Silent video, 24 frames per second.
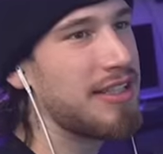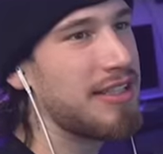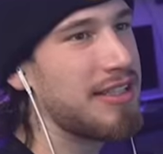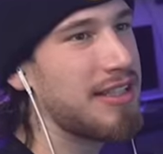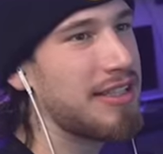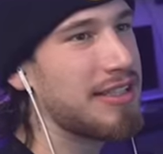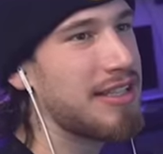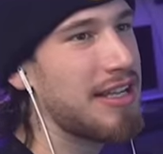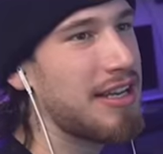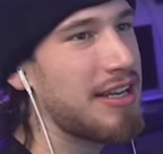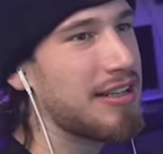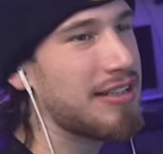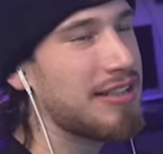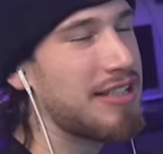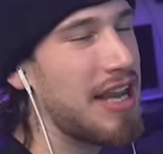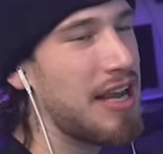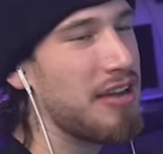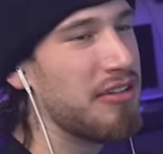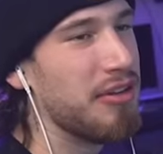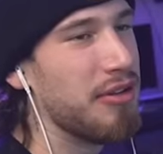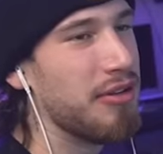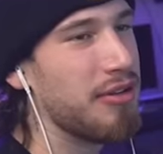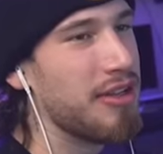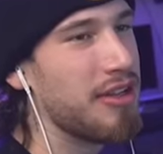TikTok
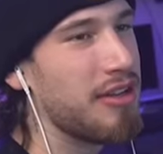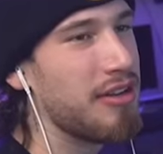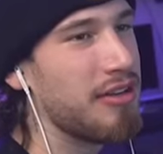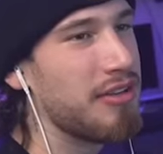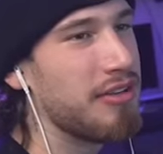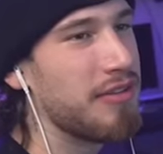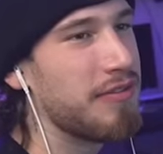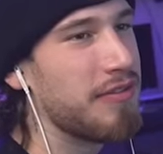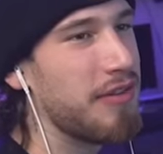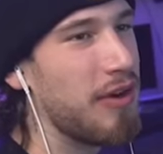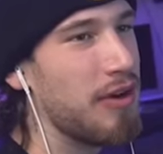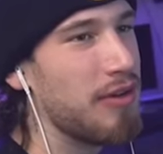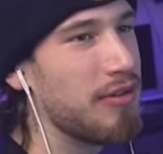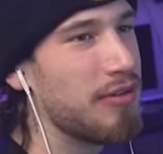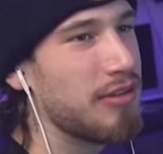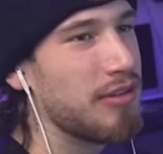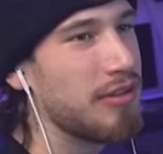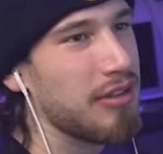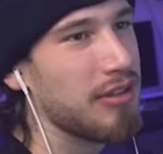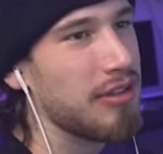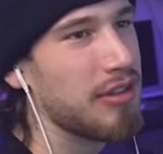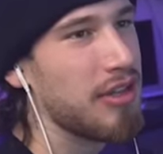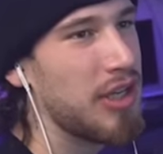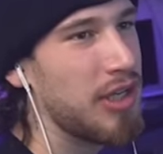downloaded on your phone.
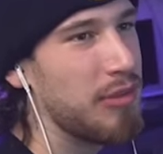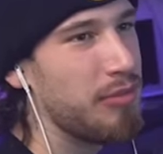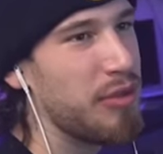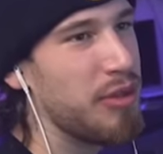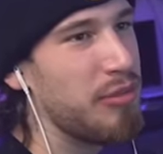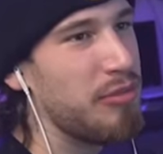Couldn't be